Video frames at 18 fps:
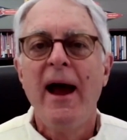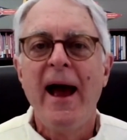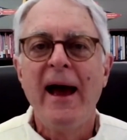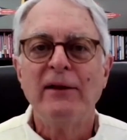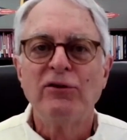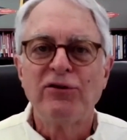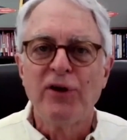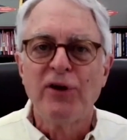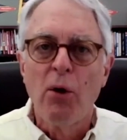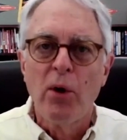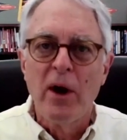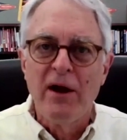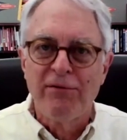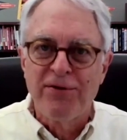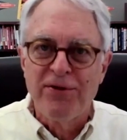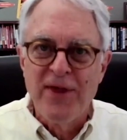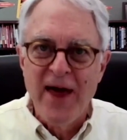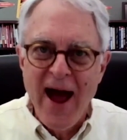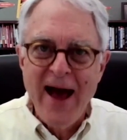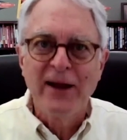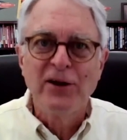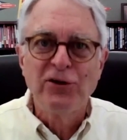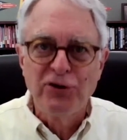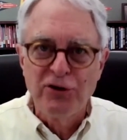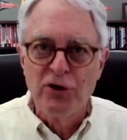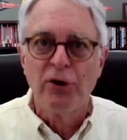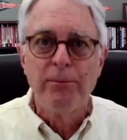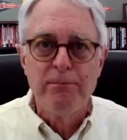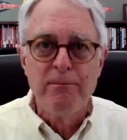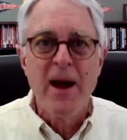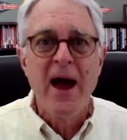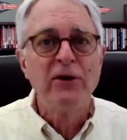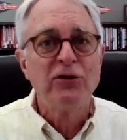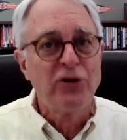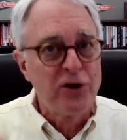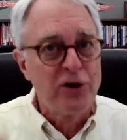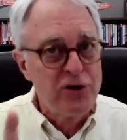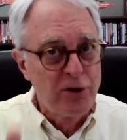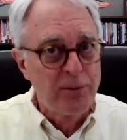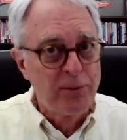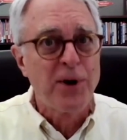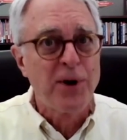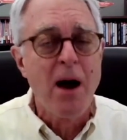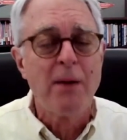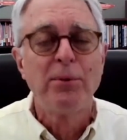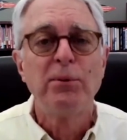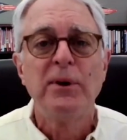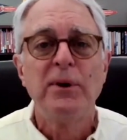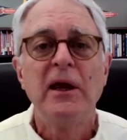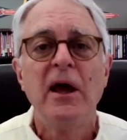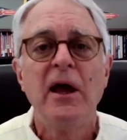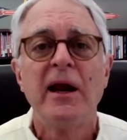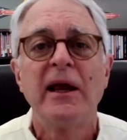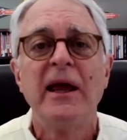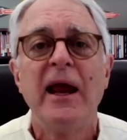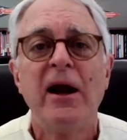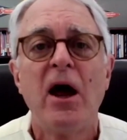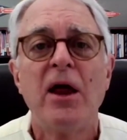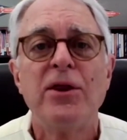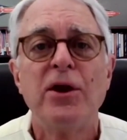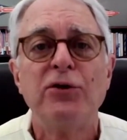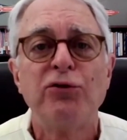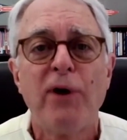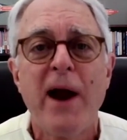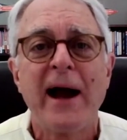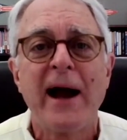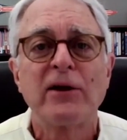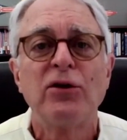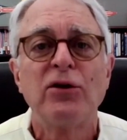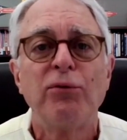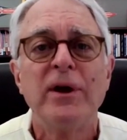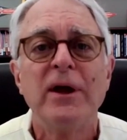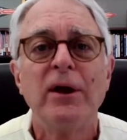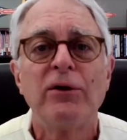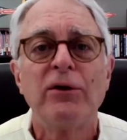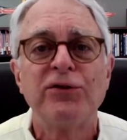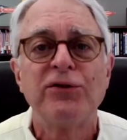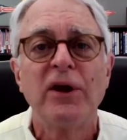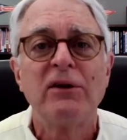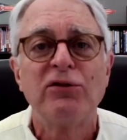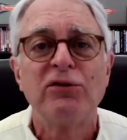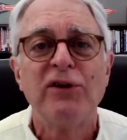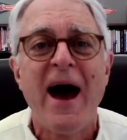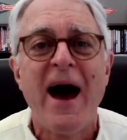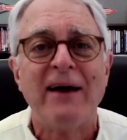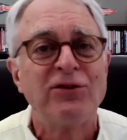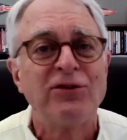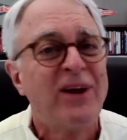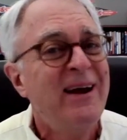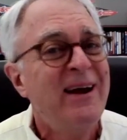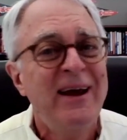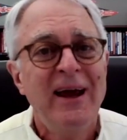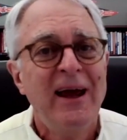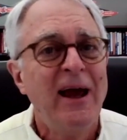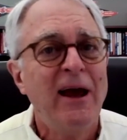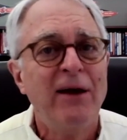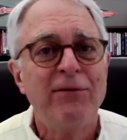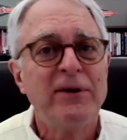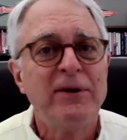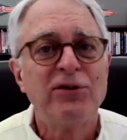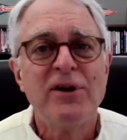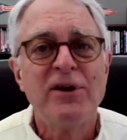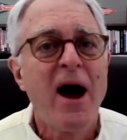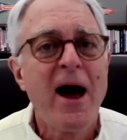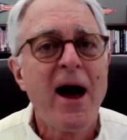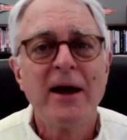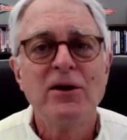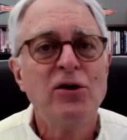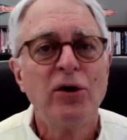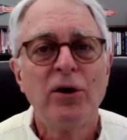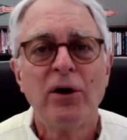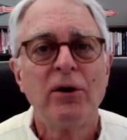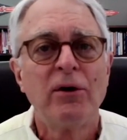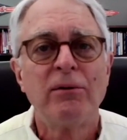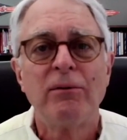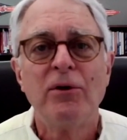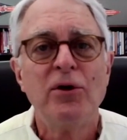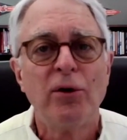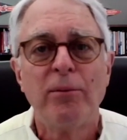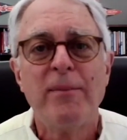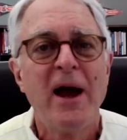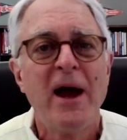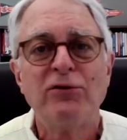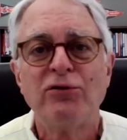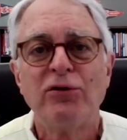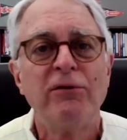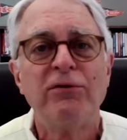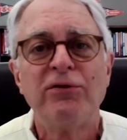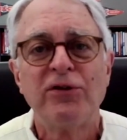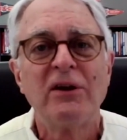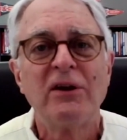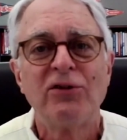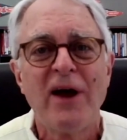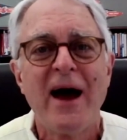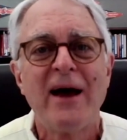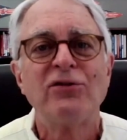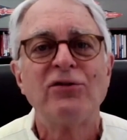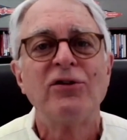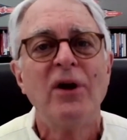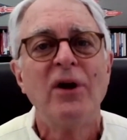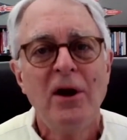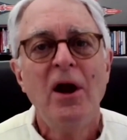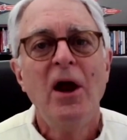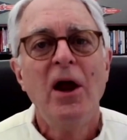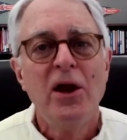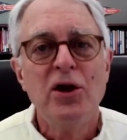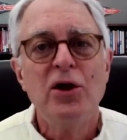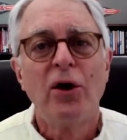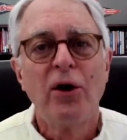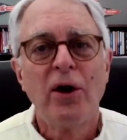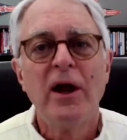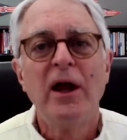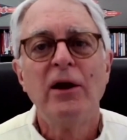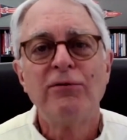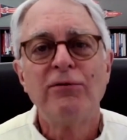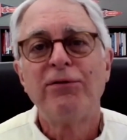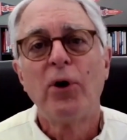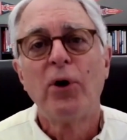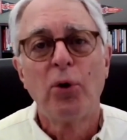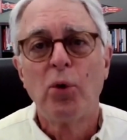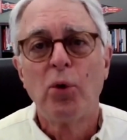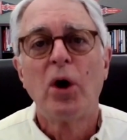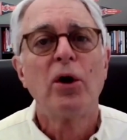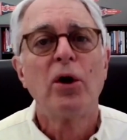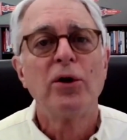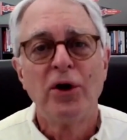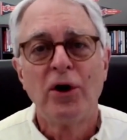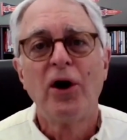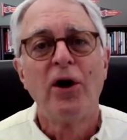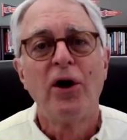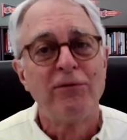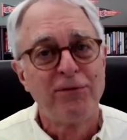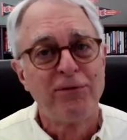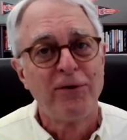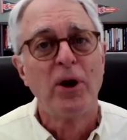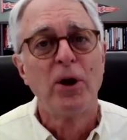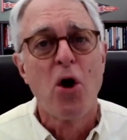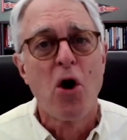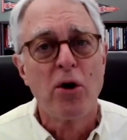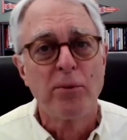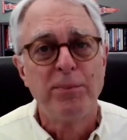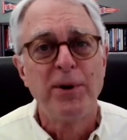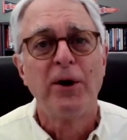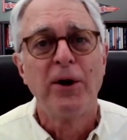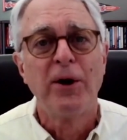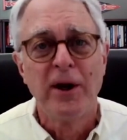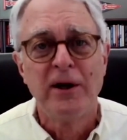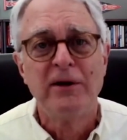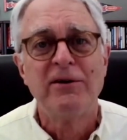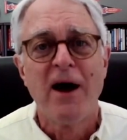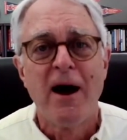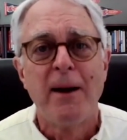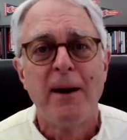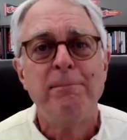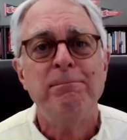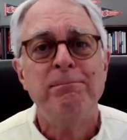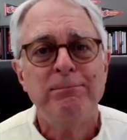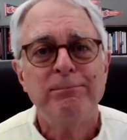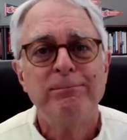And so if that's your measure, you're probably going to get on the track to real success. If it's not your measure of success, you're in for a world of hurt for a long period of time.